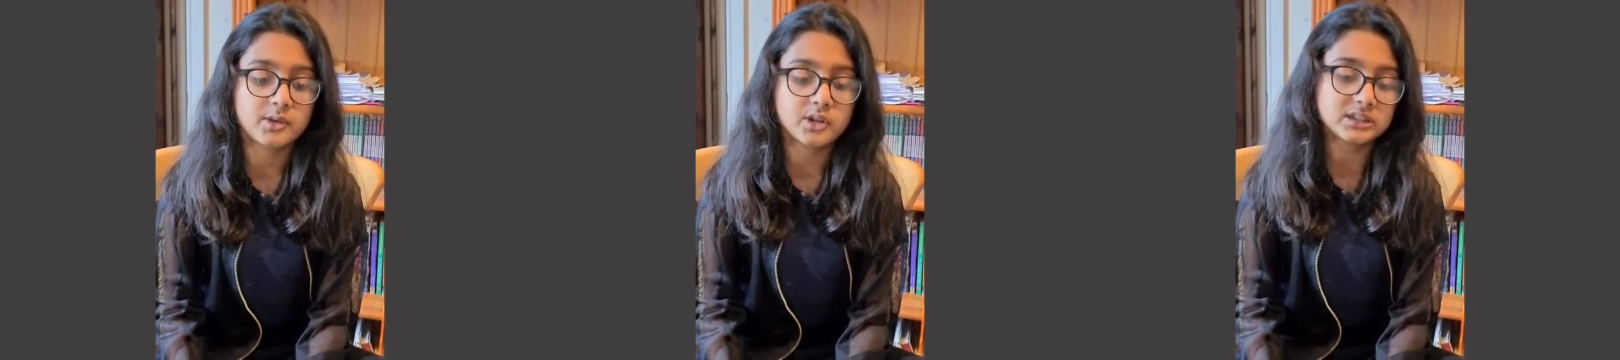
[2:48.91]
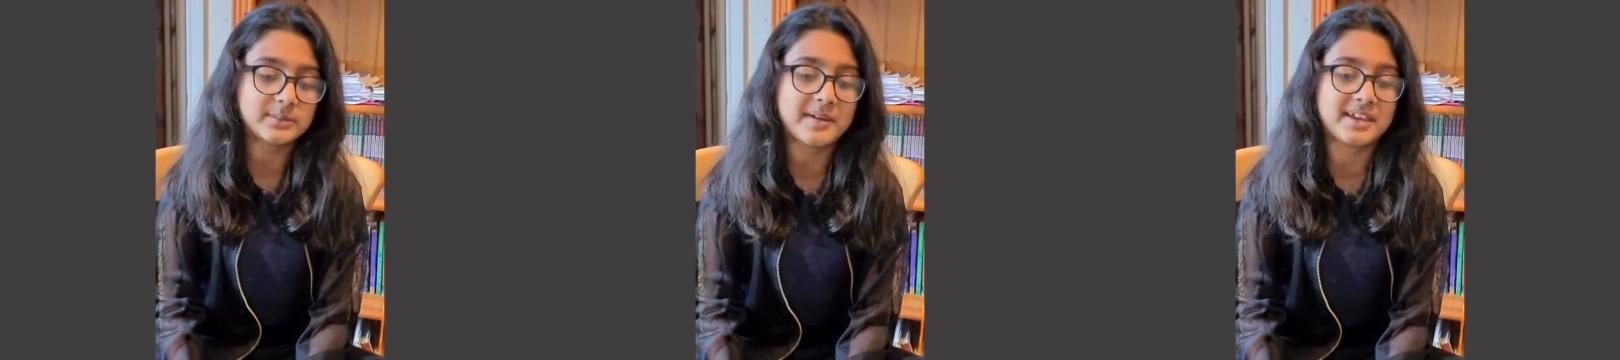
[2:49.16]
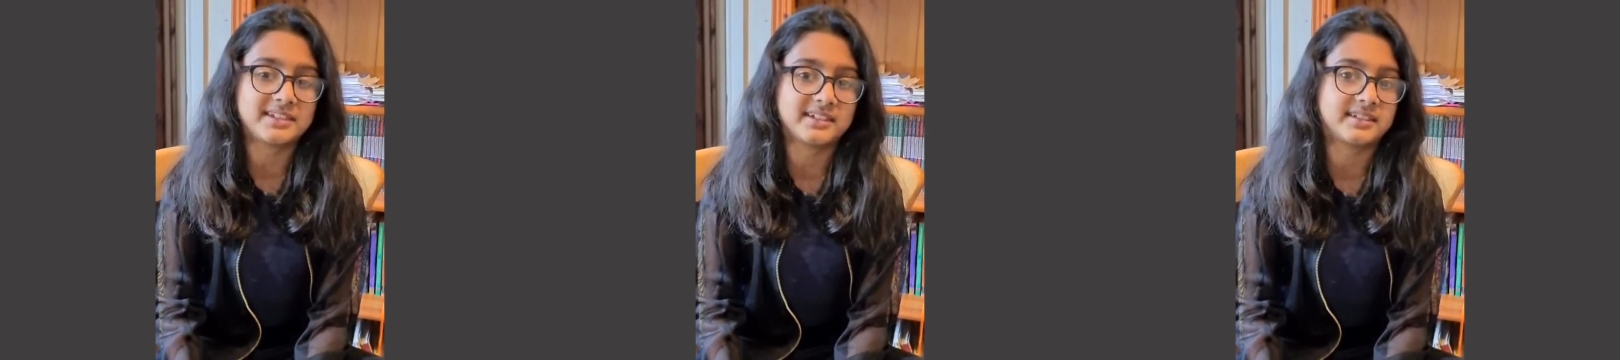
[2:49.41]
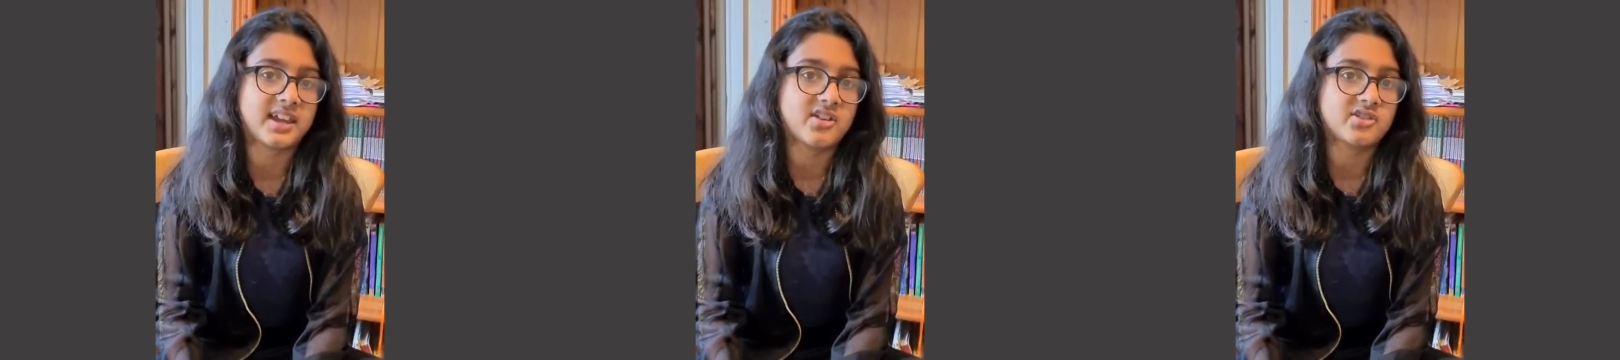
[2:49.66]
you know the basic
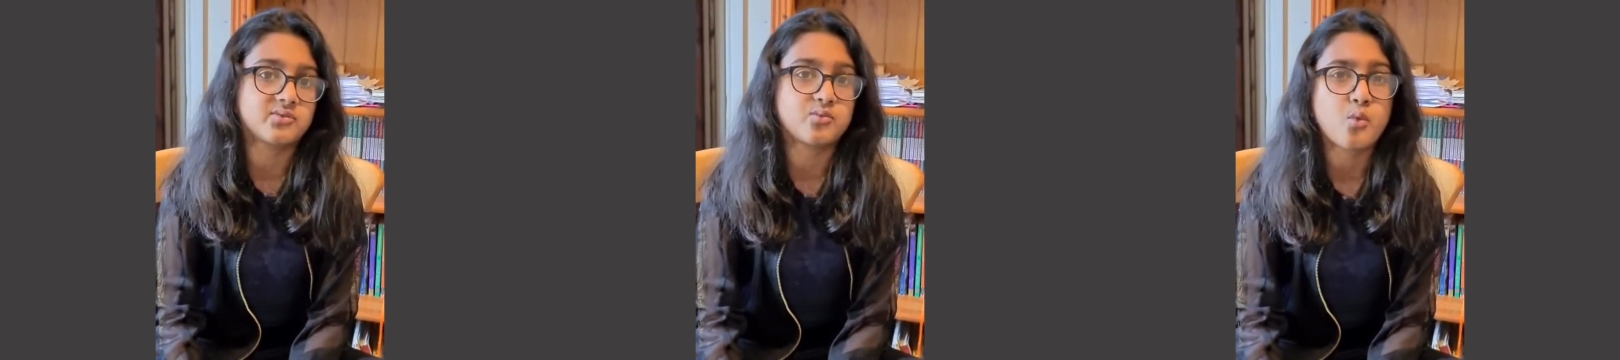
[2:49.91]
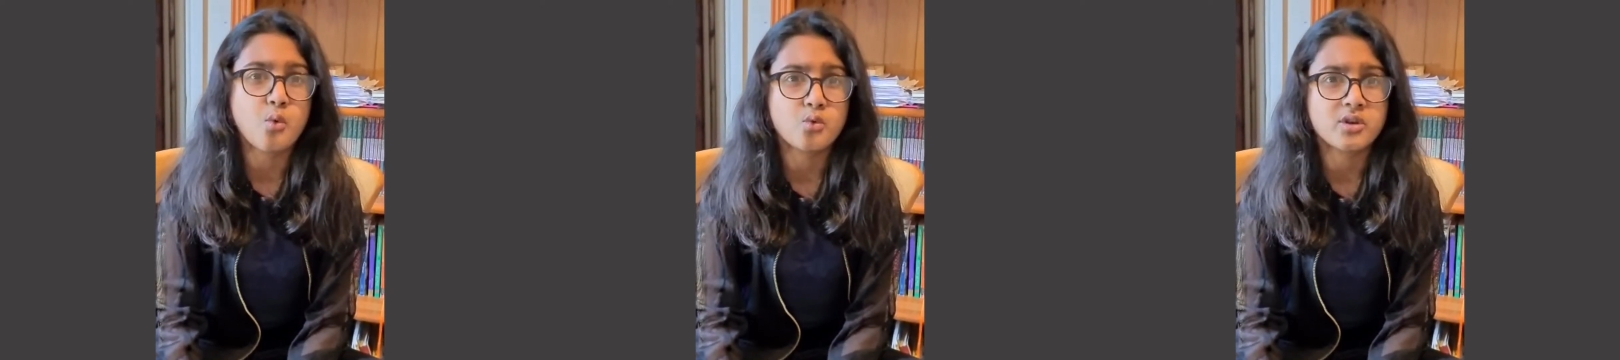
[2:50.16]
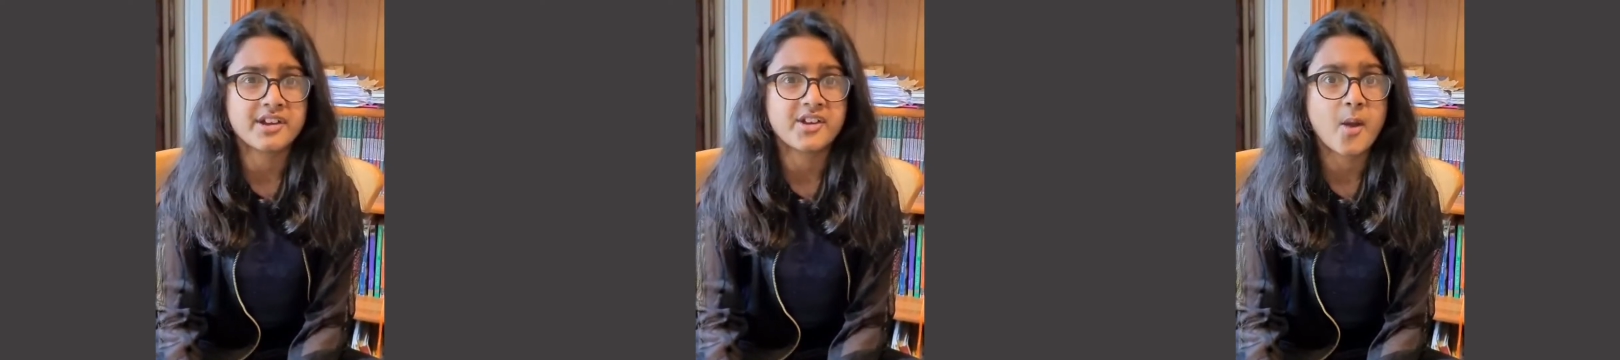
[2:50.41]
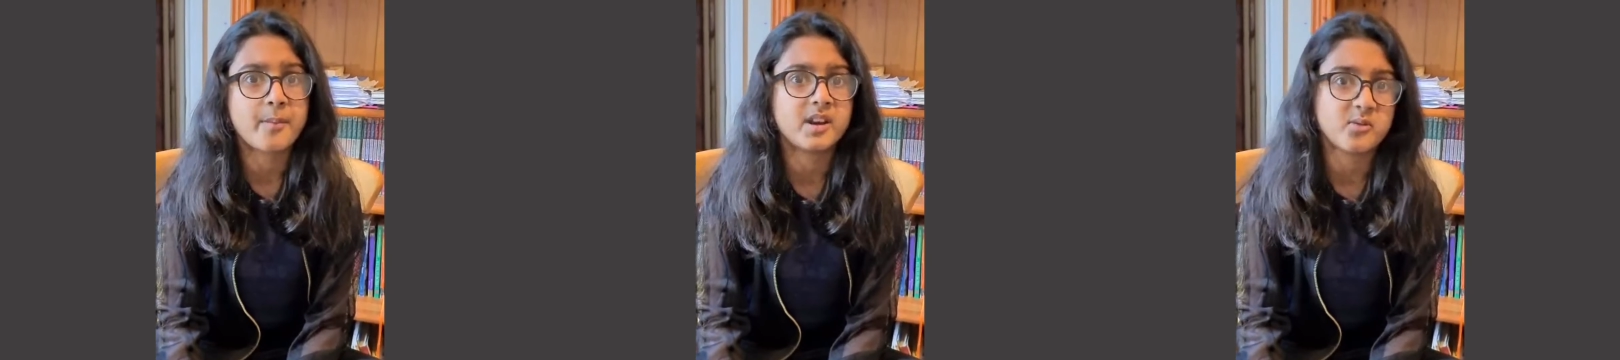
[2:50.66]
stages,
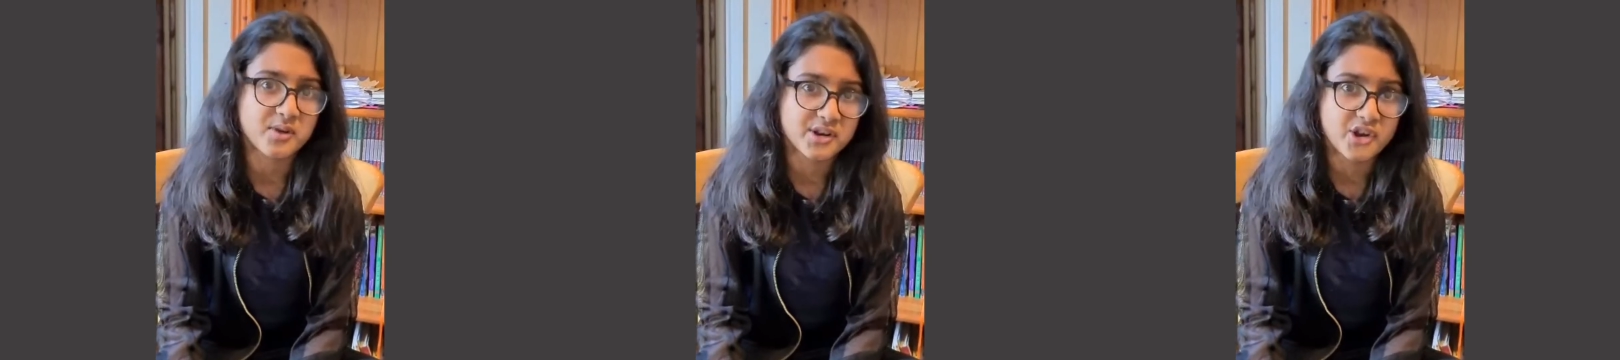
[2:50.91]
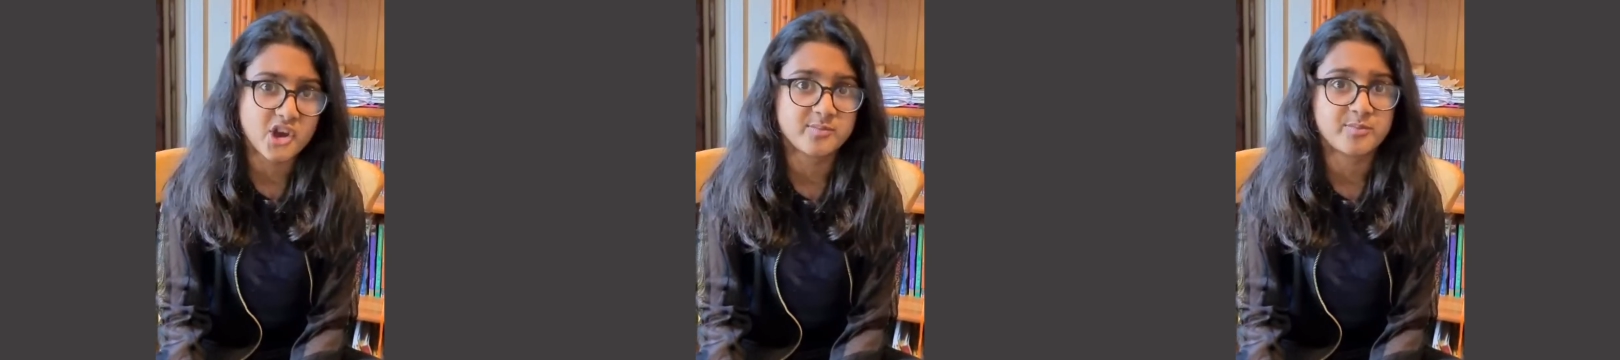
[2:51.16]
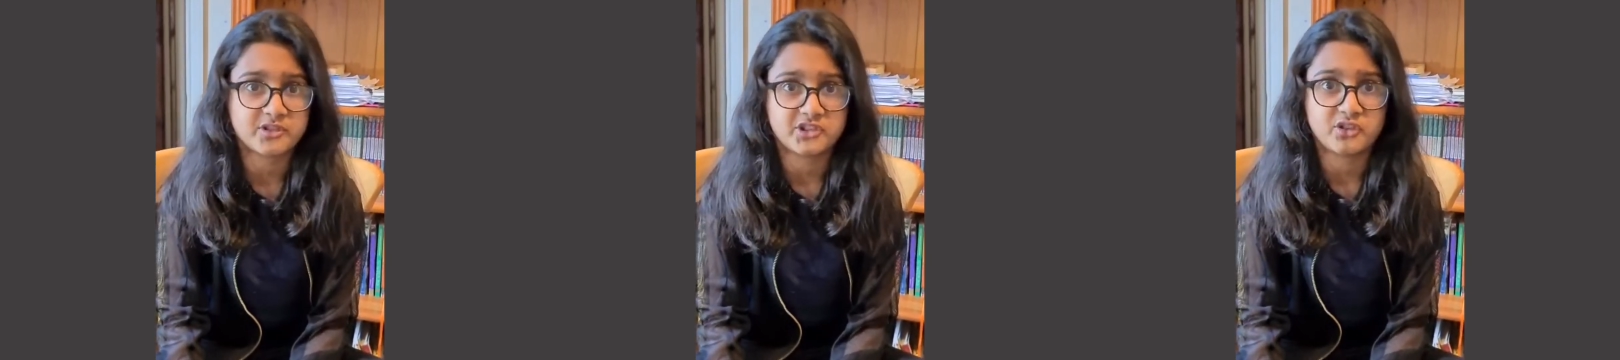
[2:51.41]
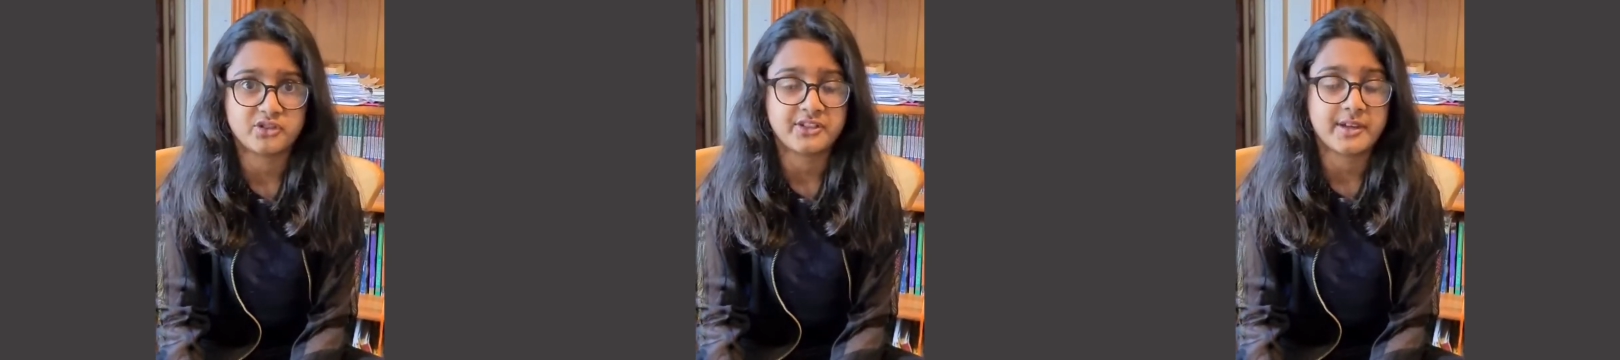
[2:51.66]
walking, opening windows,
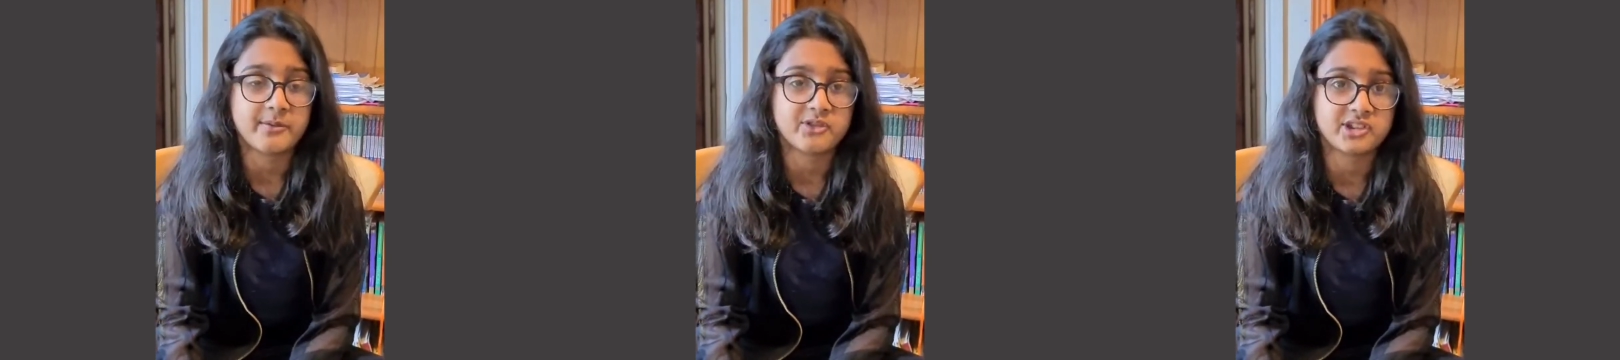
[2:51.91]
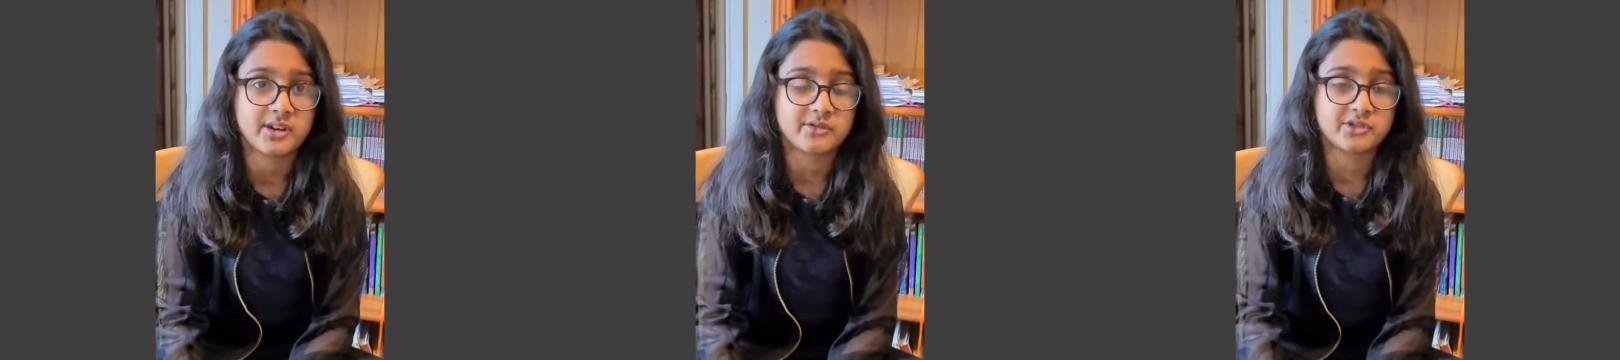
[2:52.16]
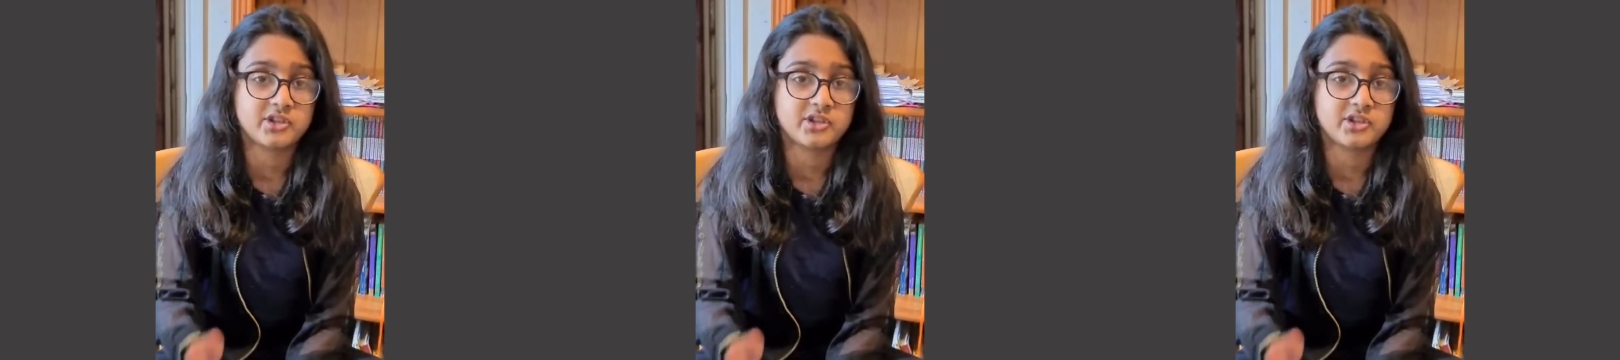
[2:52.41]
brushing her teeth, having a shower.